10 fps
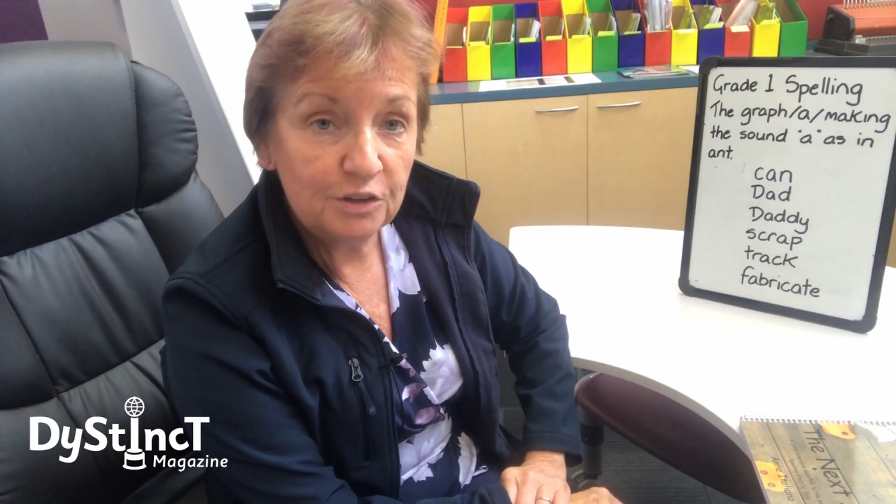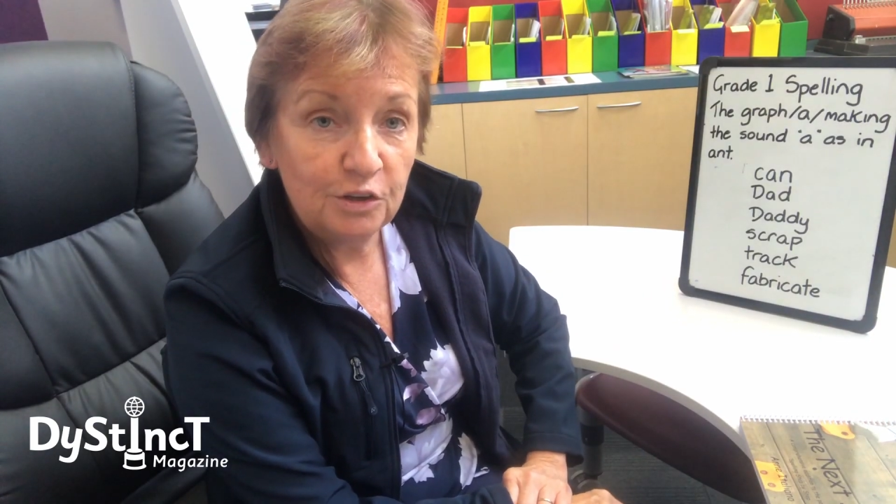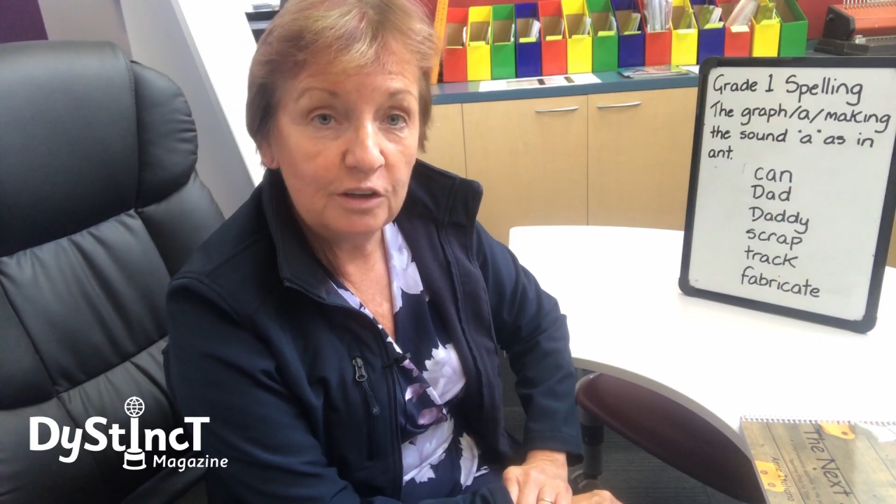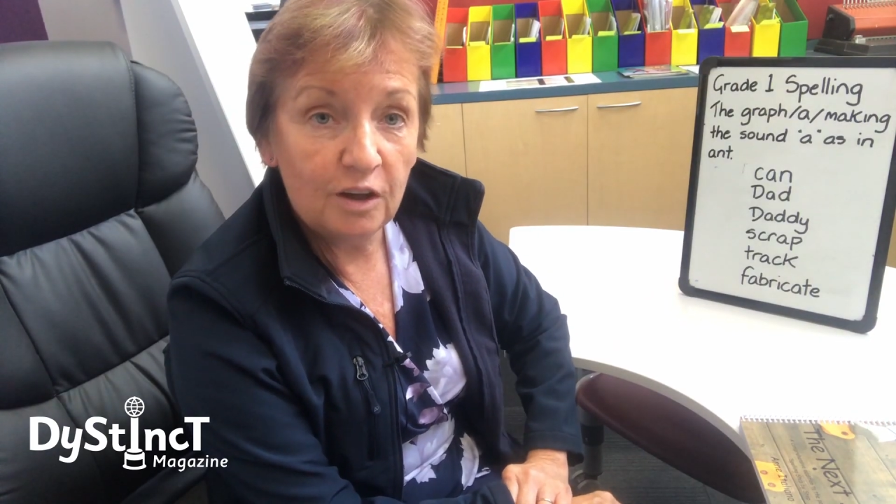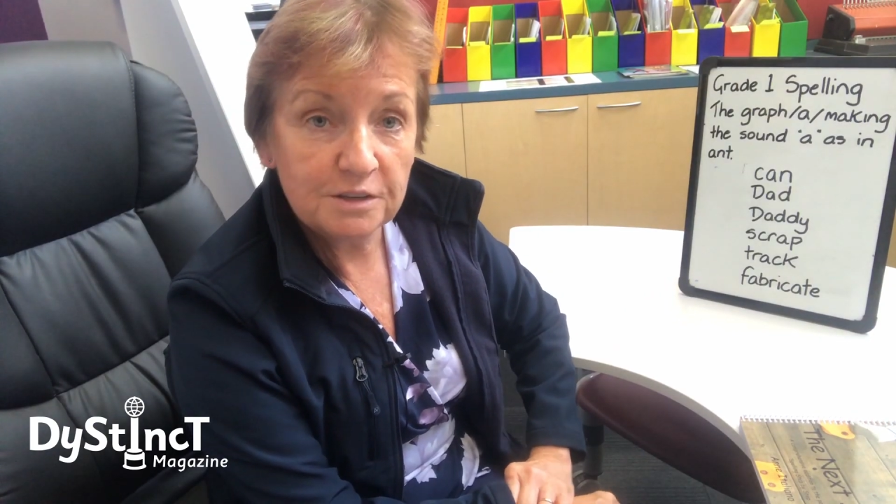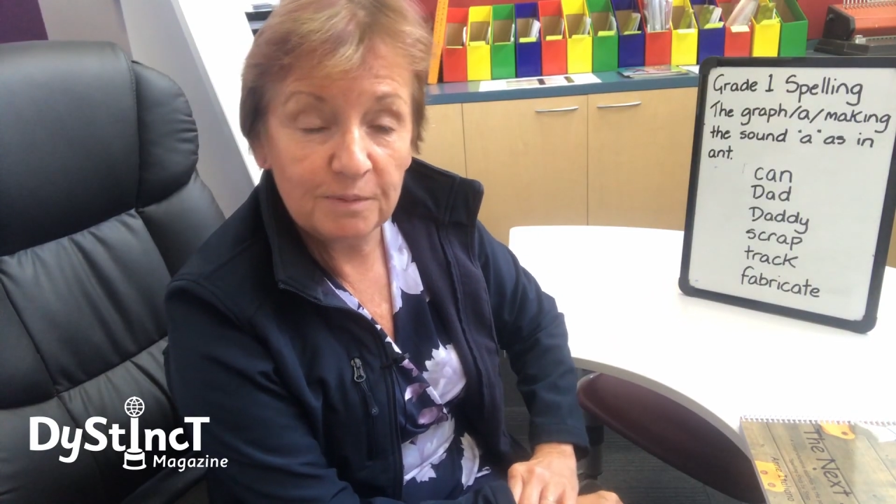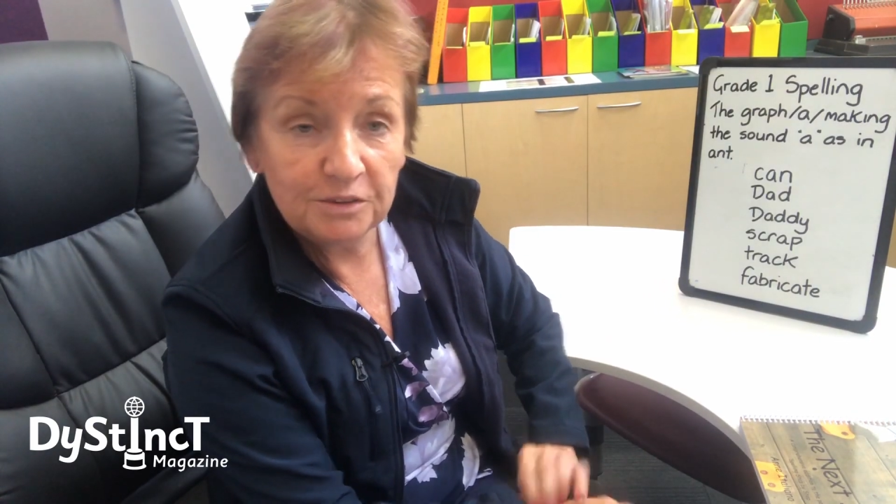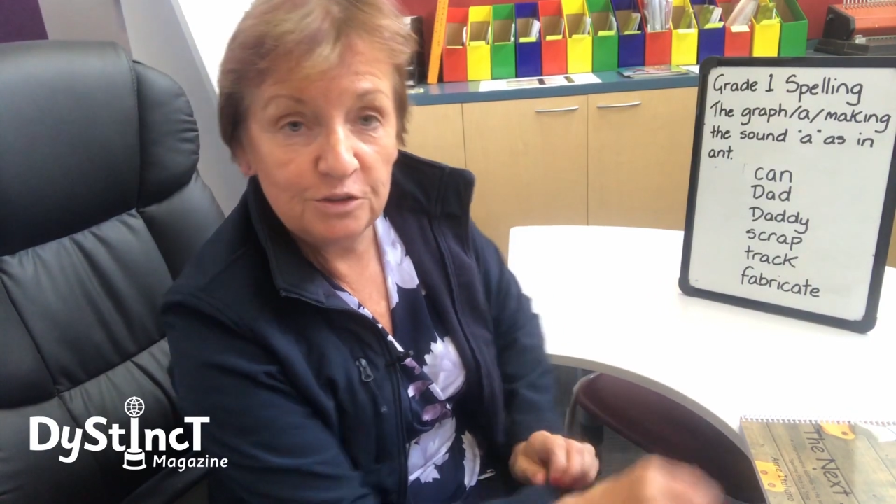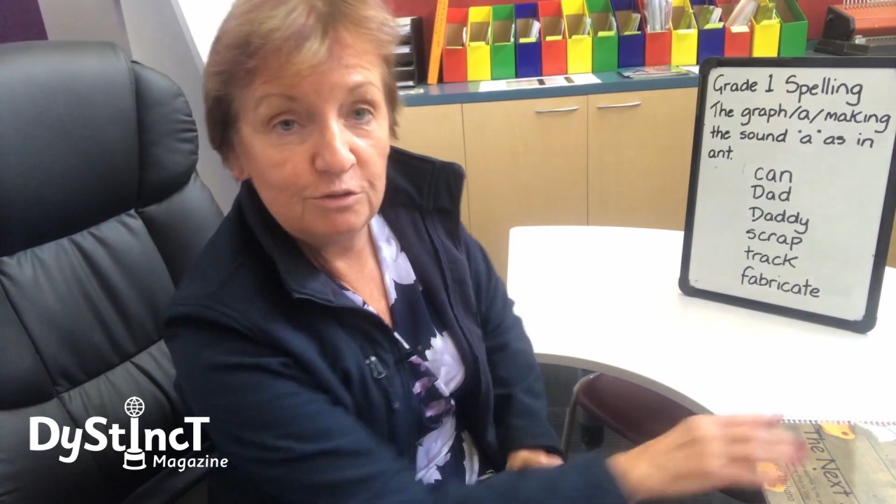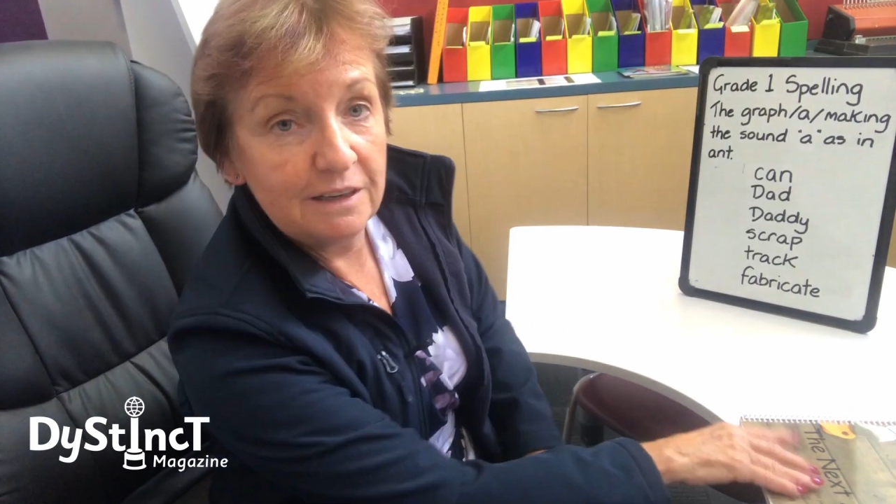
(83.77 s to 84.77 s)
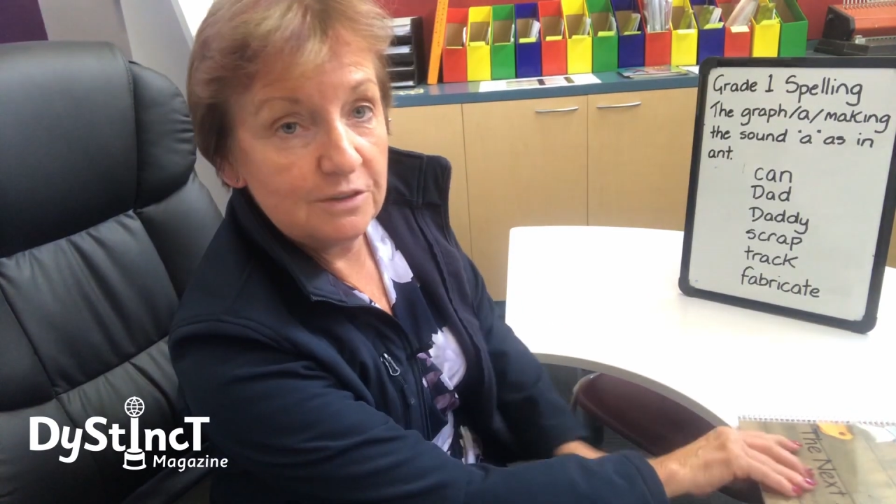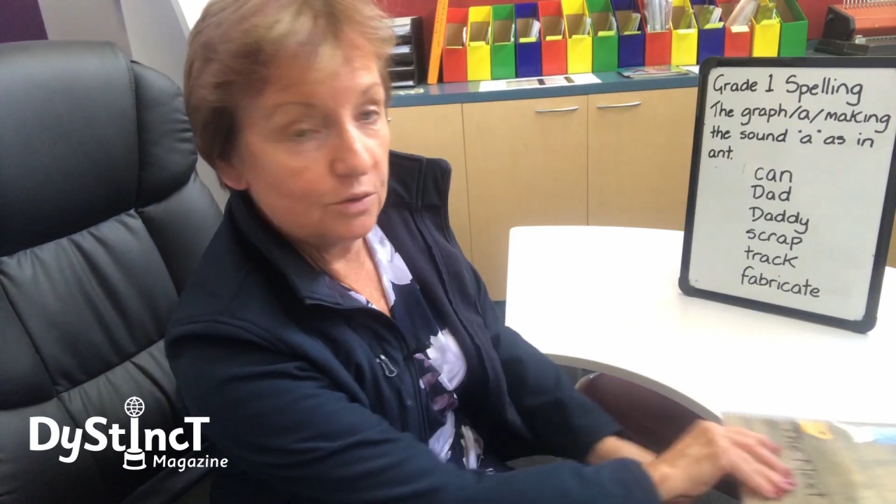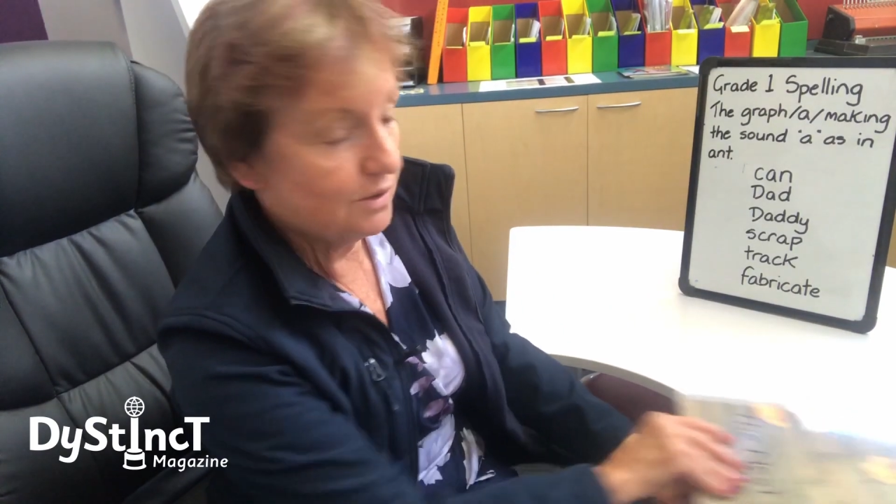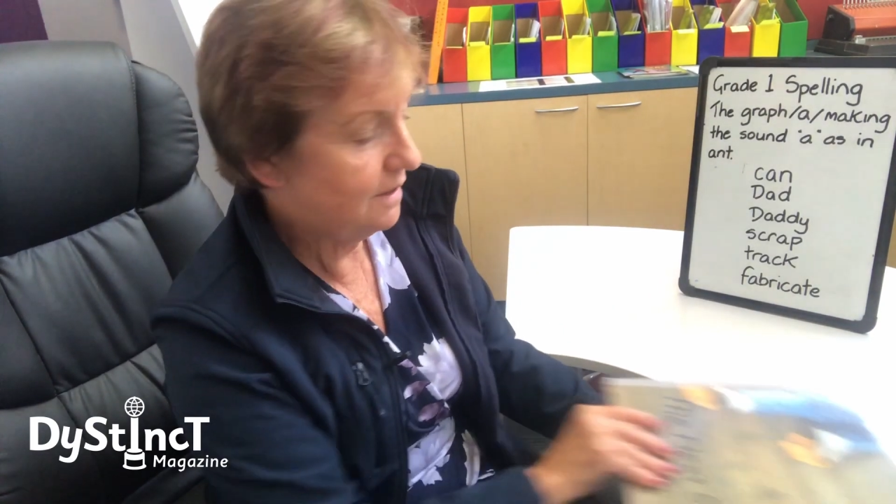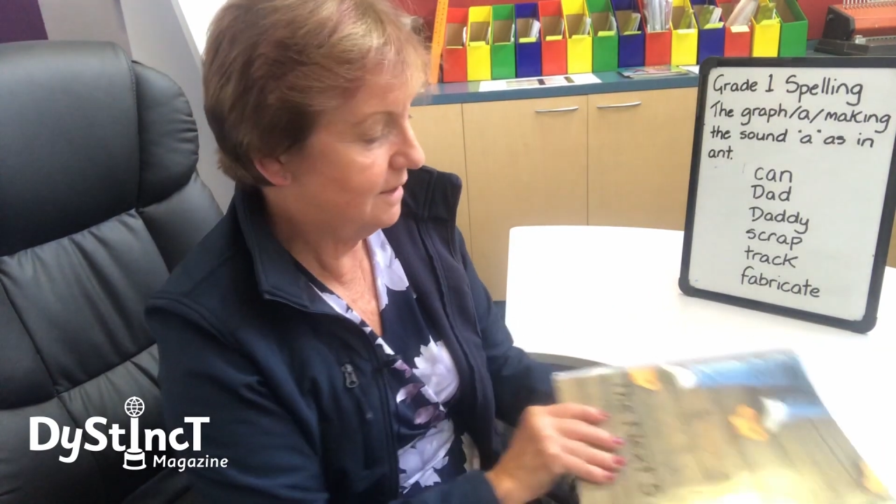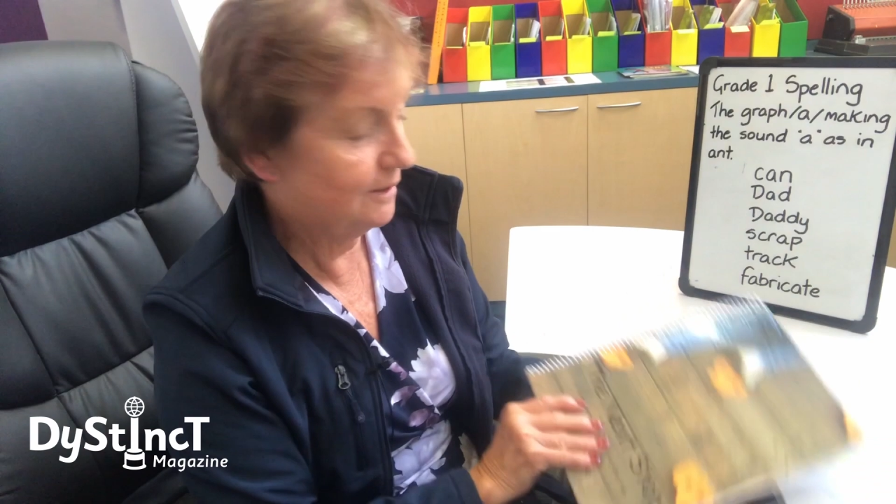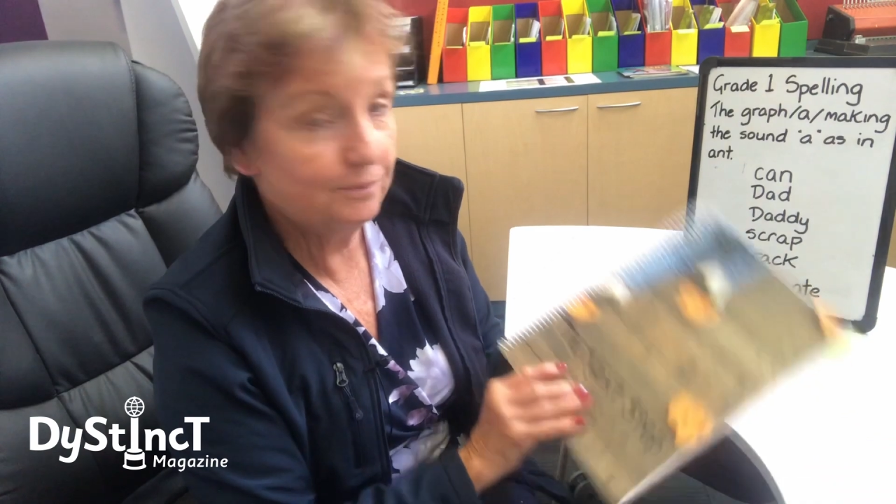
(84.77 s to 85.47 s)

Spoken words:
utilise my two resources,